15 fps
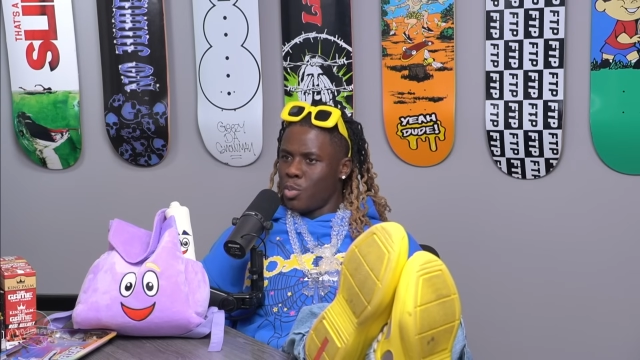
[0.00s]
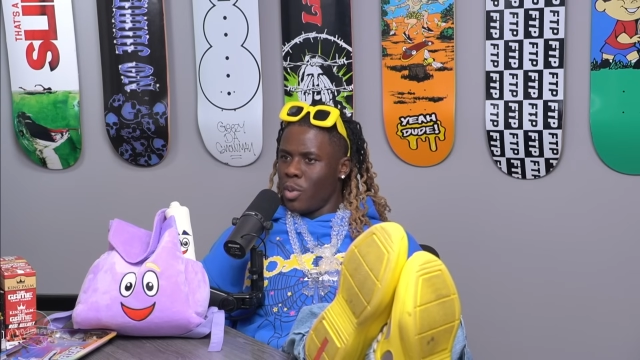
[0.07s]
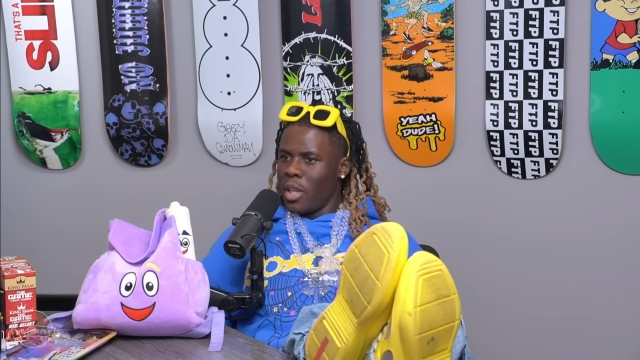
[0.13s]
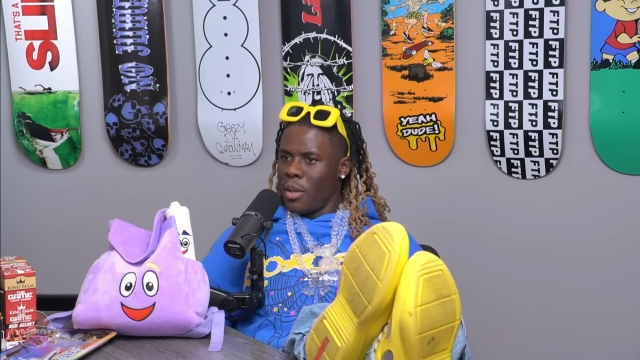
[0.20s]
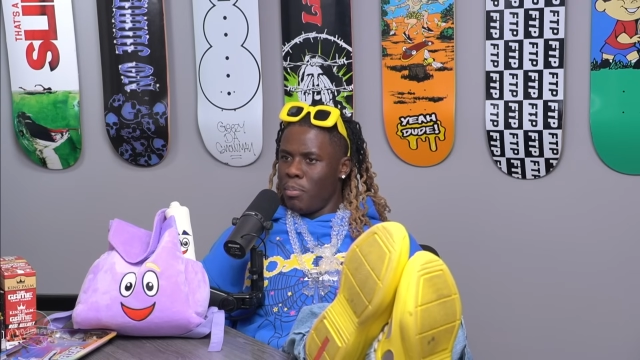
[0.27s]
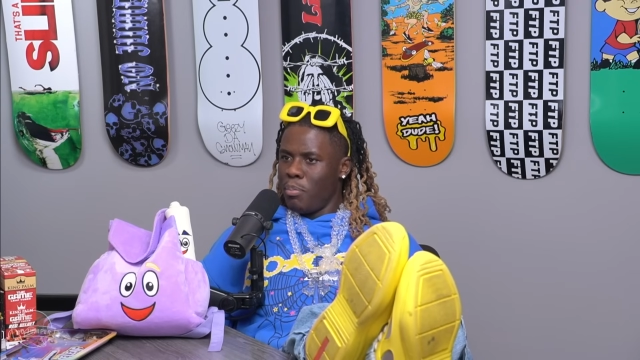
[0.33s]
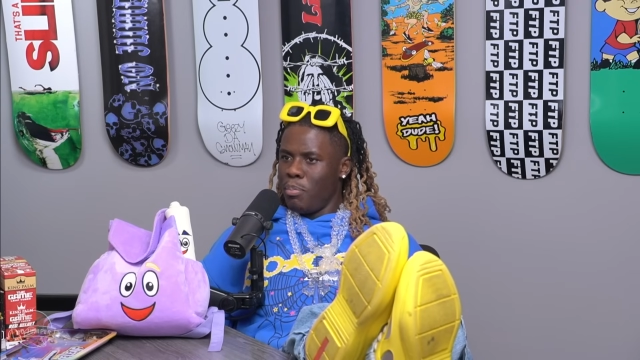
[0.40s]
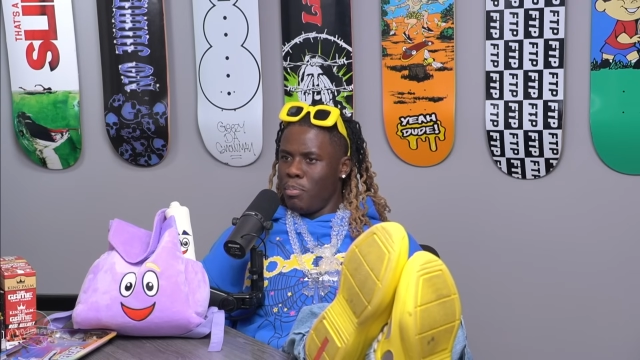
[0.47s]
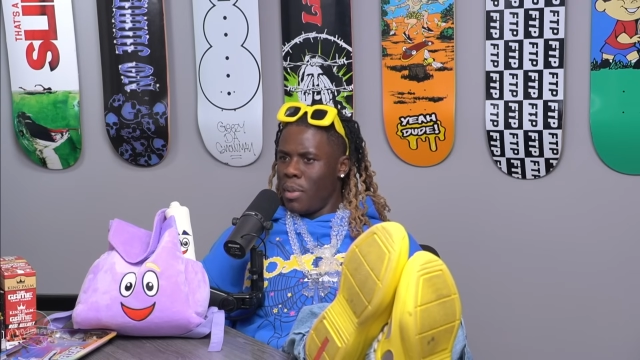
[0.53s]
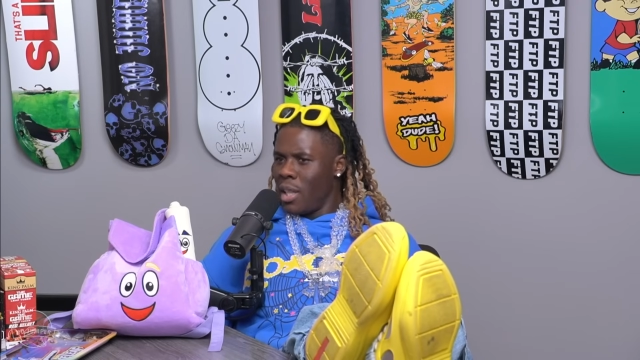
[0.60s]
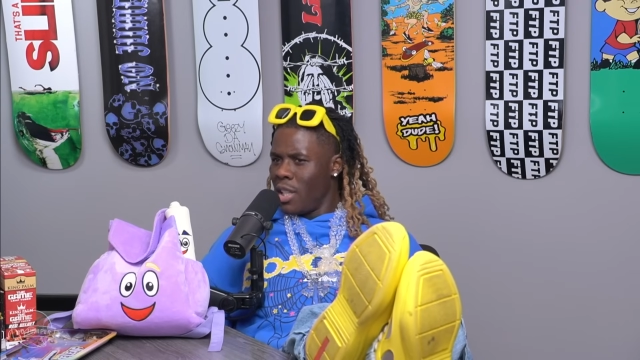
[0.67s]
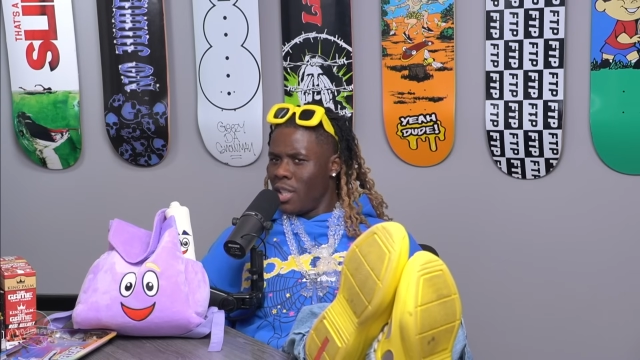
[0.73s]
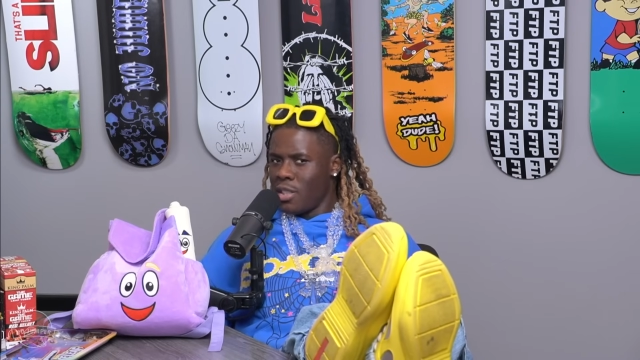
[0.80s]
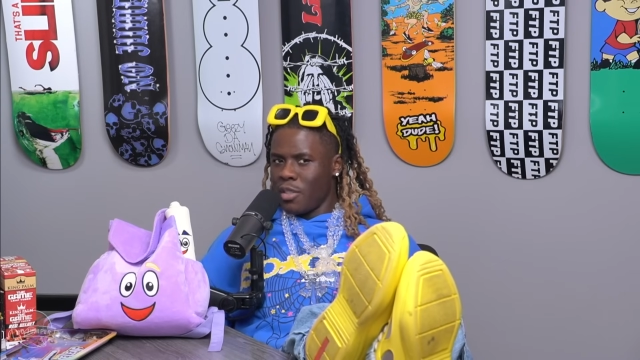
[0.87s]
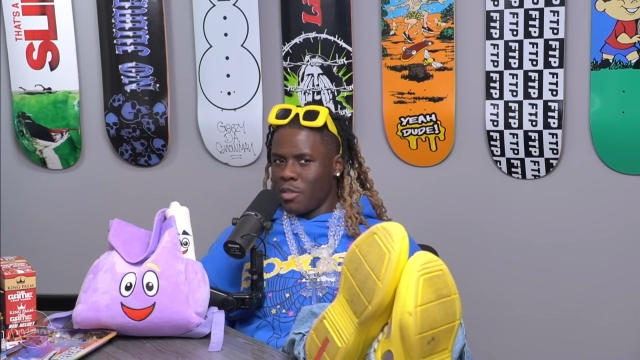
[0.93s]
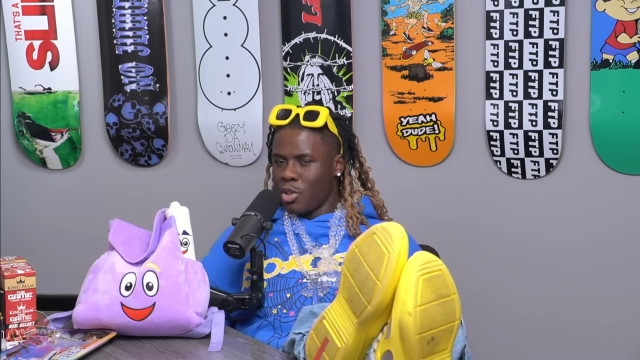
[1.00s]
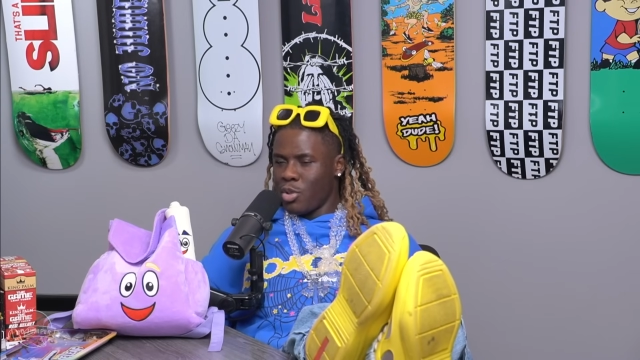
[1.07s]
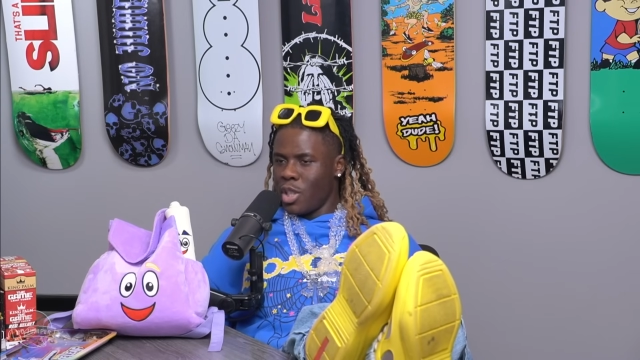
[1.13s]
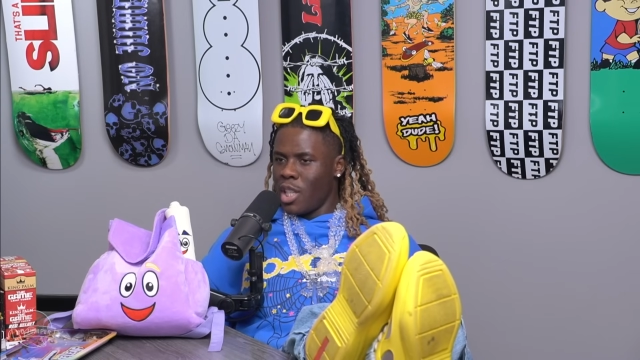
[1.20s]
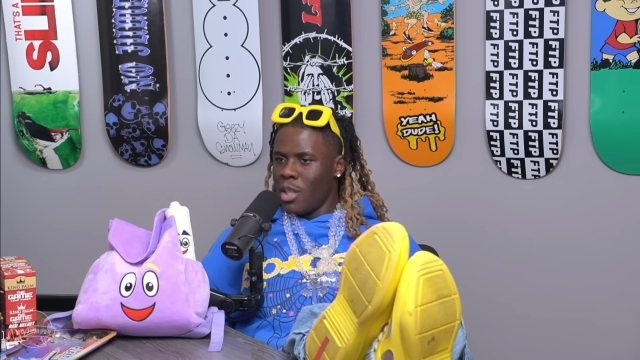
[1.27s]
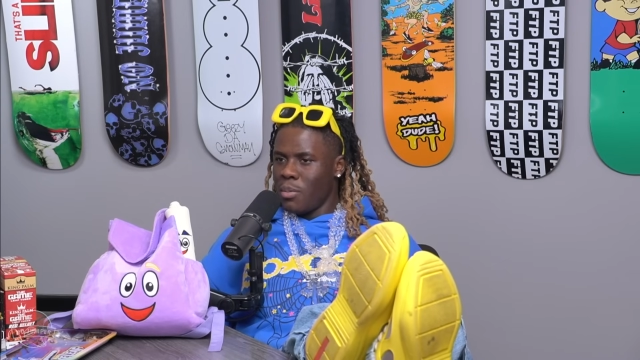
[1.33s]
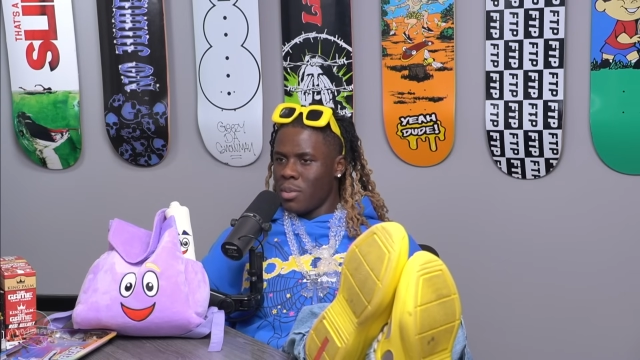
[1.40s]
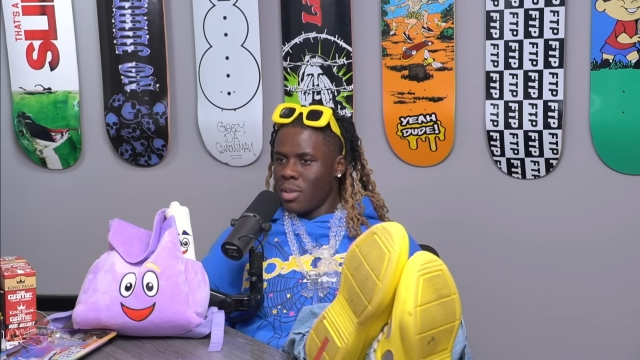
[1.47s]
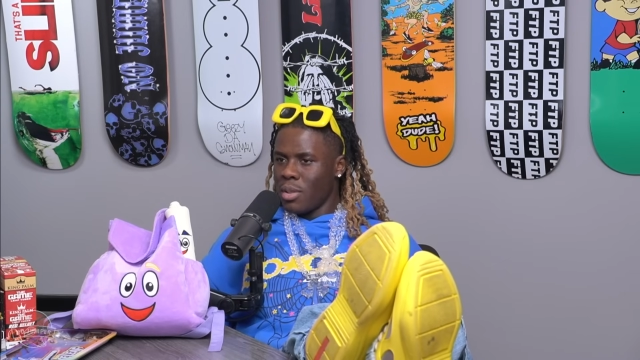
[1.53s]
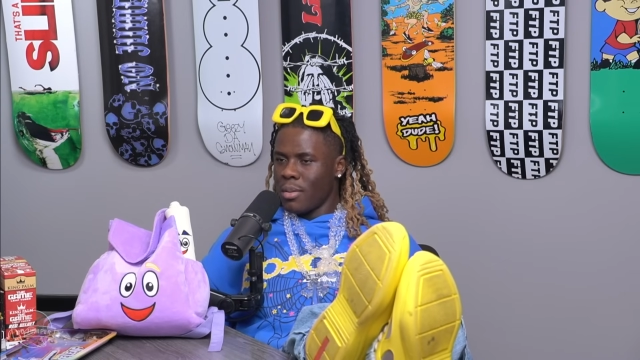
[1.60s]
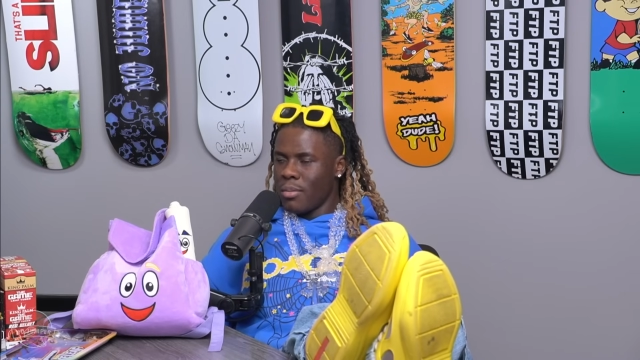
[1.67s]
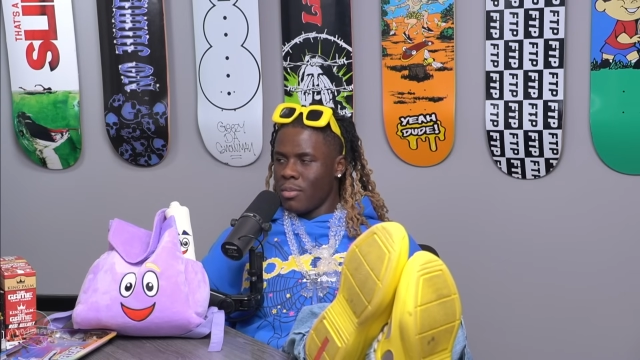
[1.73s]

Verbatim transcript: with millions of streams?